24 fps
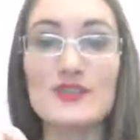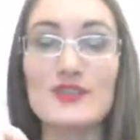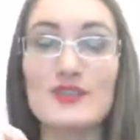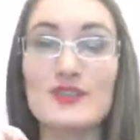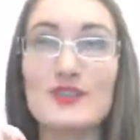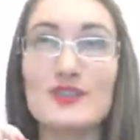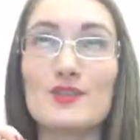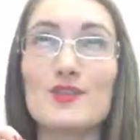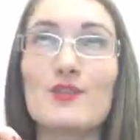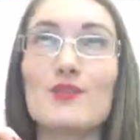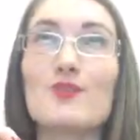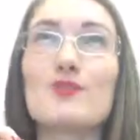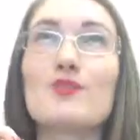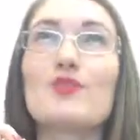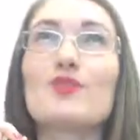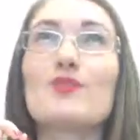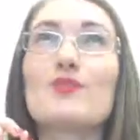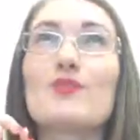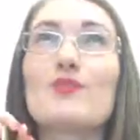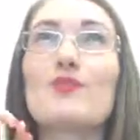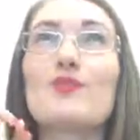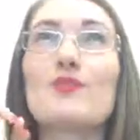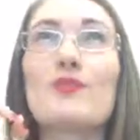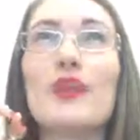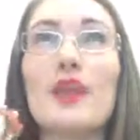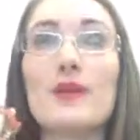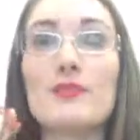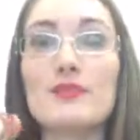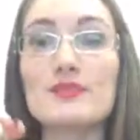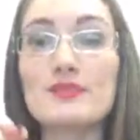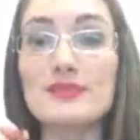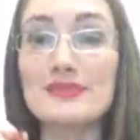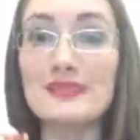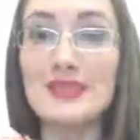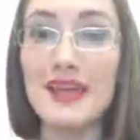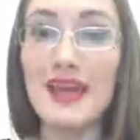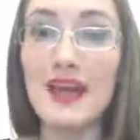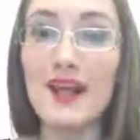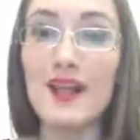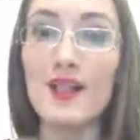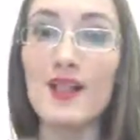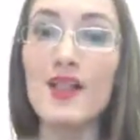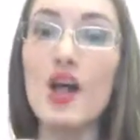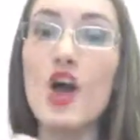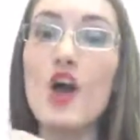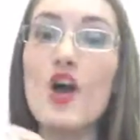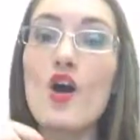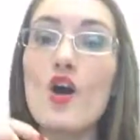to be able to
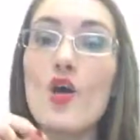tell